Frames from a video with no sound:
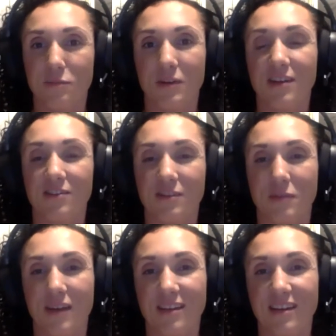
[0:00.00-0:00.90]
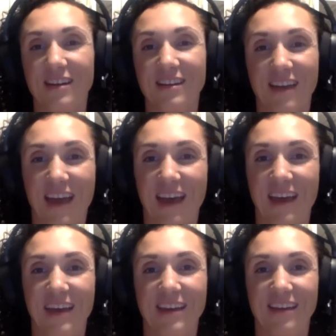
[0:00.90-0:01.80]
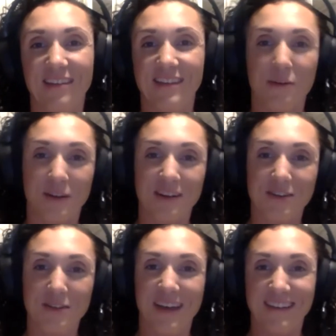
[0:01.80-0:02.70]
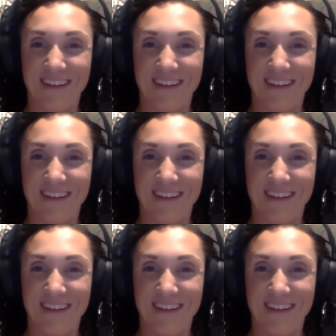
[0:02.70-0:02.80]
100 miler. And I said, I want to do that.